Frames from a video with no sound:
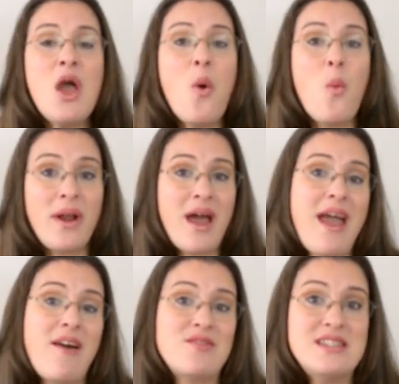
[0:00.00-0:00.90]
When I
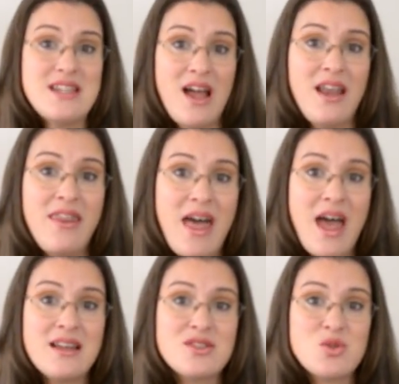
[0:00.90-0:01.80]
have done
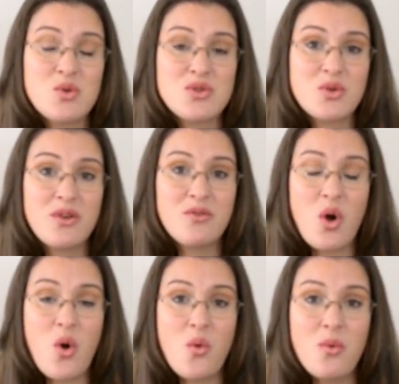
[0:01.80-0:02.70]
that sort of
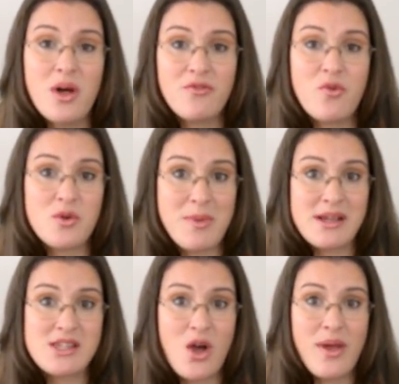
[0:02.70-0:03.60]
goal for my
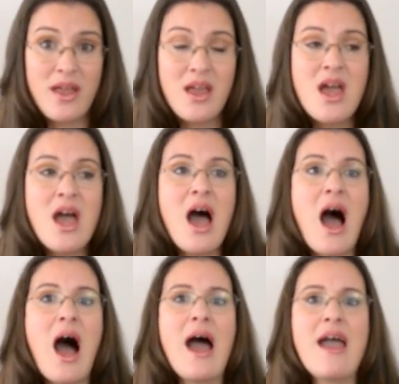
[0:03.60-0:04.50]
sewing,
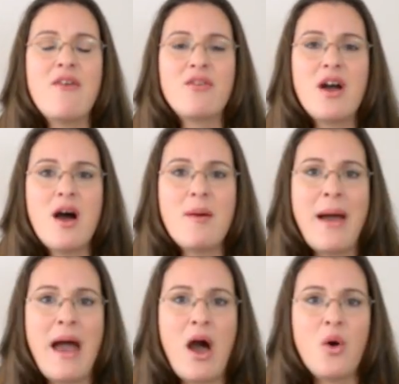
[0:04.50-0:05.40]
I have come
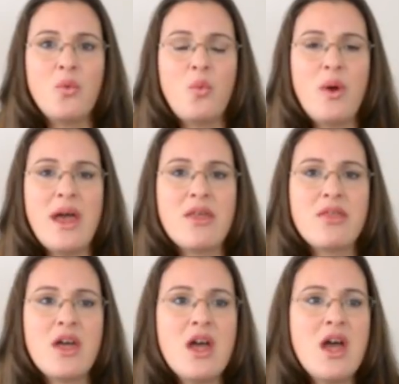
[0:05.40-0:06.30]
out
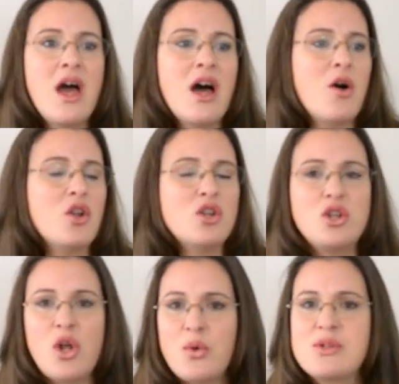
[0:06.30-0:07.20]
with
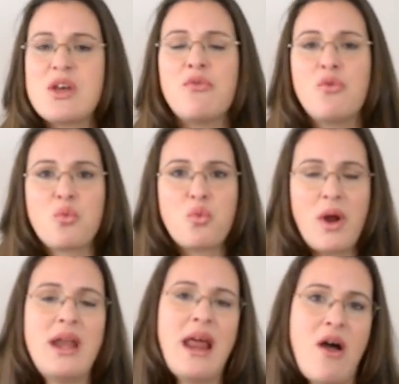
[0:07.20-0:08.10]
loads of
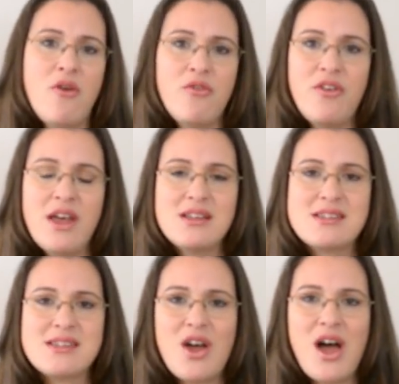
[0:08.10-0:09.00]
great
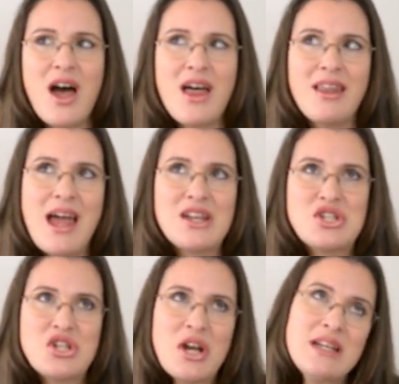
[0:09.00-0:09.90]
outfits.
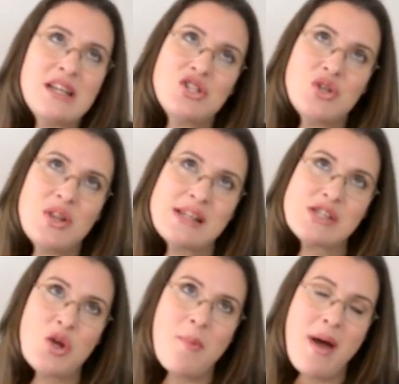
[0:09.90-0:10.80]
Last year I didn't do that
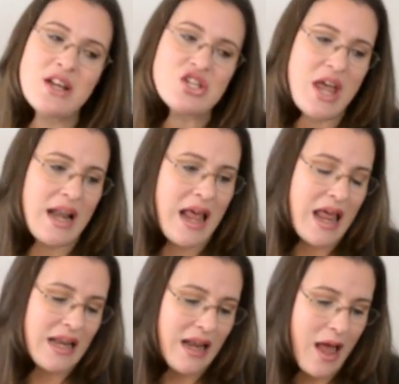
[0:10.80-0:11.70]
so much, and I
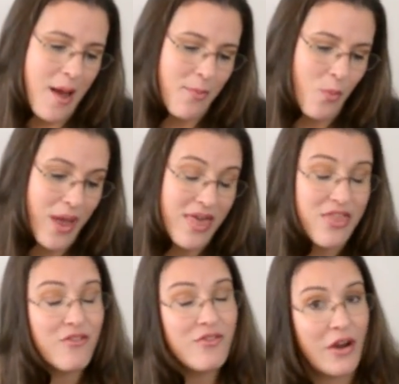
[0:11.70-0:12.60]
ended up
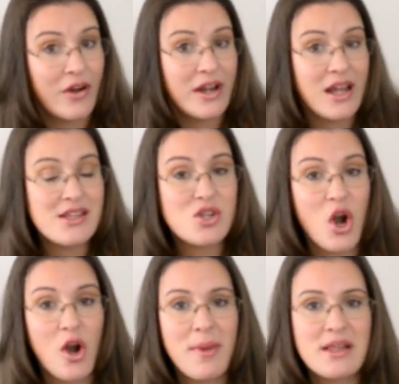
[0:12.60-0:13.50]
with very nice
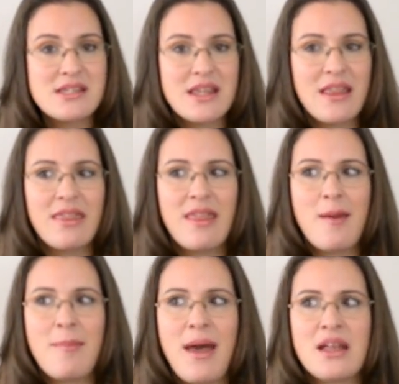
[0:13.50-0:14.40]
garments
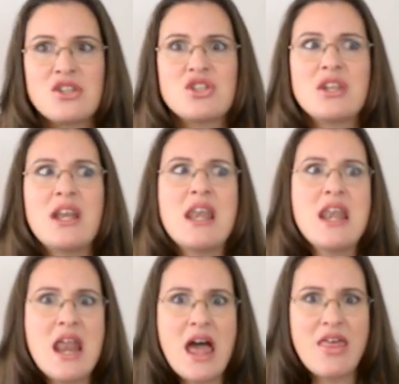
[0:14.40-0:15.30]
that matched
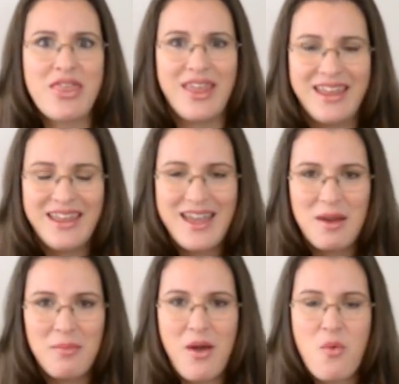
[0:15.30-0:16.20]
nothing
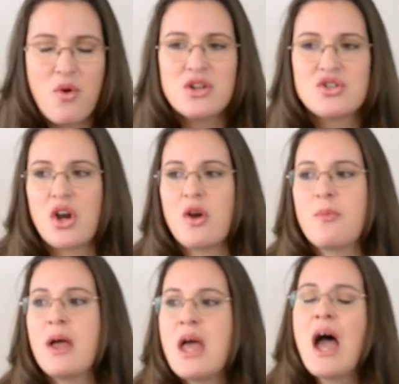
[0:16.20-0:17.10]
in my wardrobe.
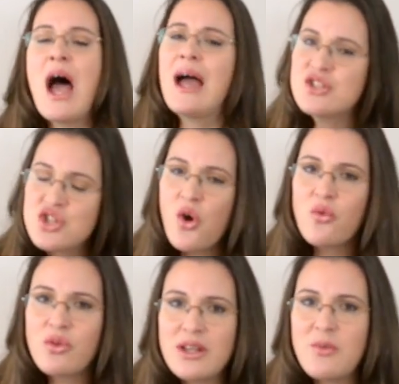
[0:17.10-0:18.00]
I
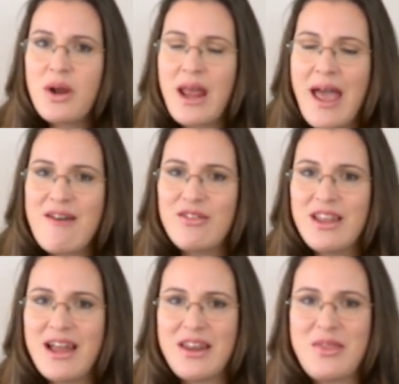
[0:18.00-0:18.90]
don't really want to have a
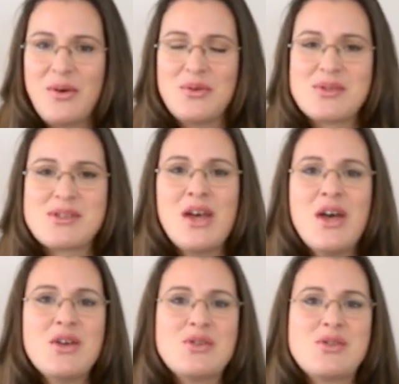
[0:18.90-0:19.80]
lot of those,
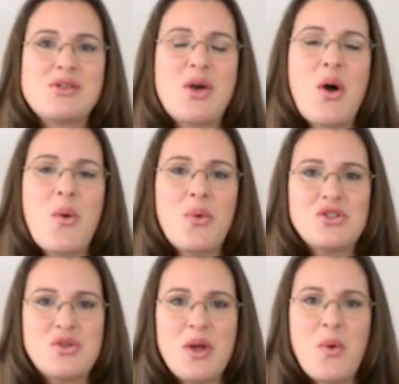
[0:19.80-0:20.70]
so we're
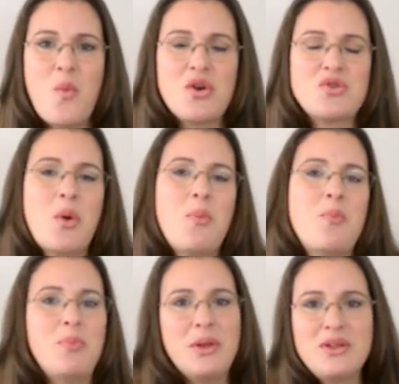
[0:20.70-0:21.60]
doing wardrobe
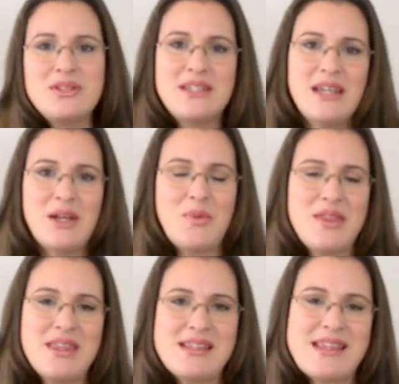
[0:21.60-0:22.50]
building
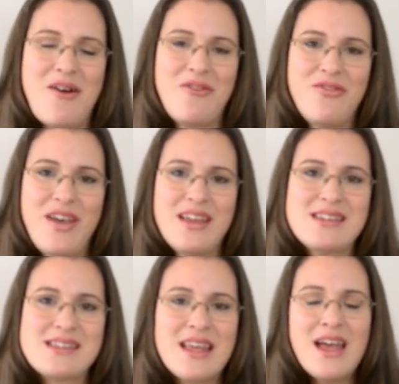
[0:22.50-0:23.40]
with these
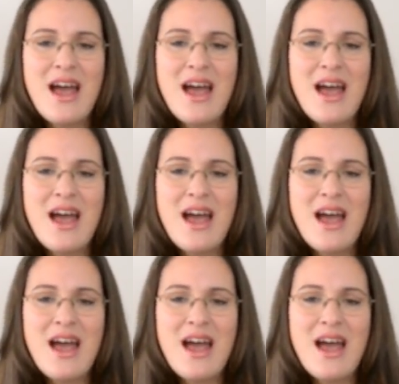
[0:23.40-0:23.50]
outfits.